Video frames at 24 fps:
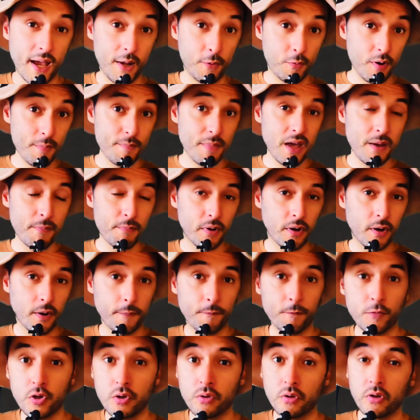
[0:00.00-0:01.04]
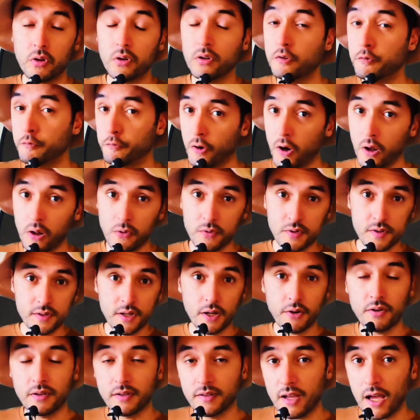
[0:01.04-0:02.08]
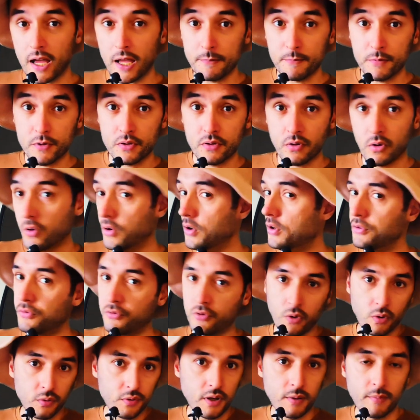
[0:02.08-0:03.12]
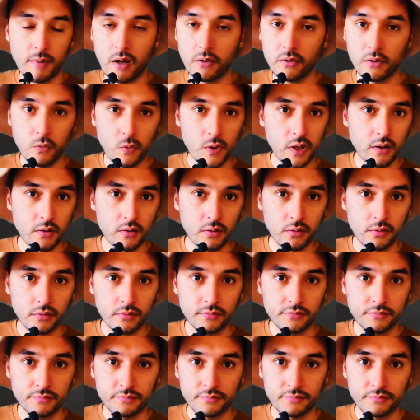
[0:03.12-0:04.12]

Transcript: And remember, you could follow stereotypes or throw them out the window.